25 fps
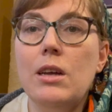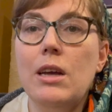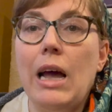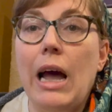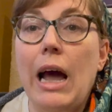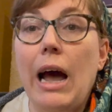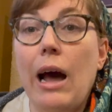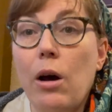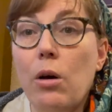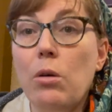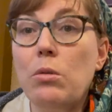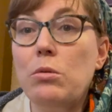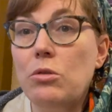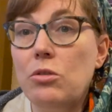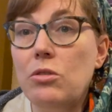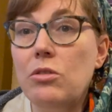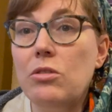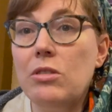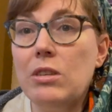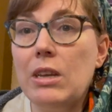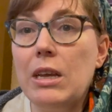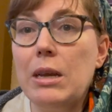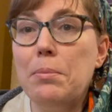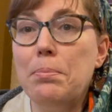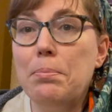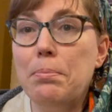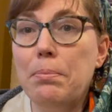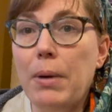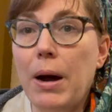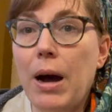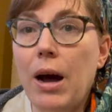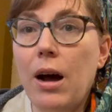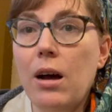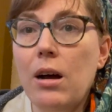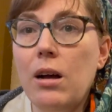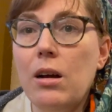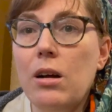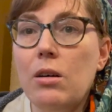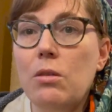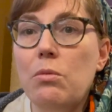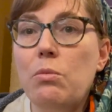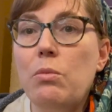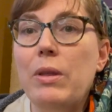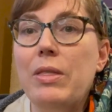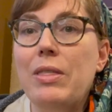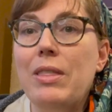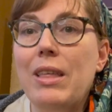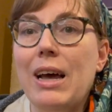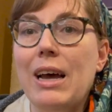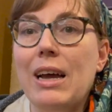how to say Bach
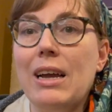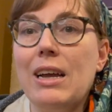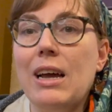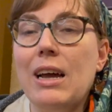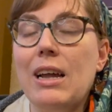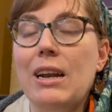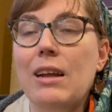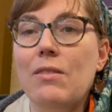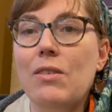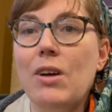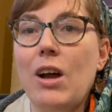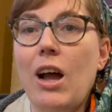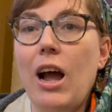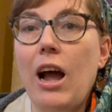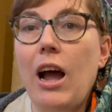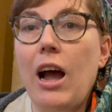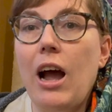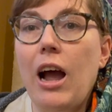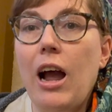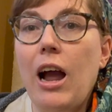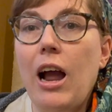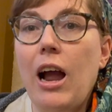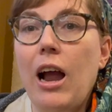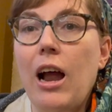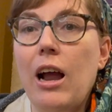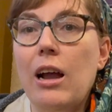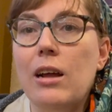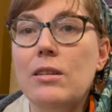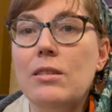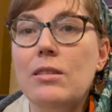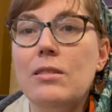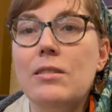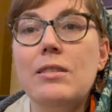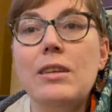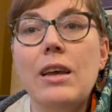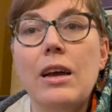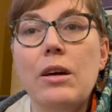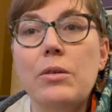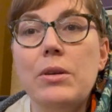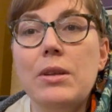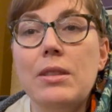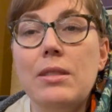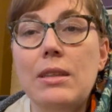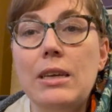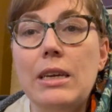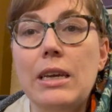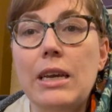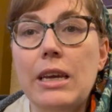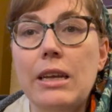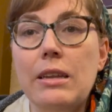with that kind of sound at
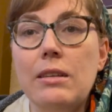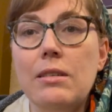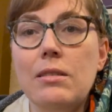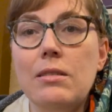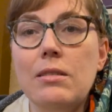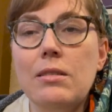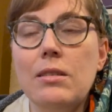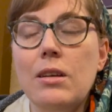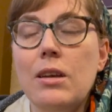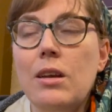the end,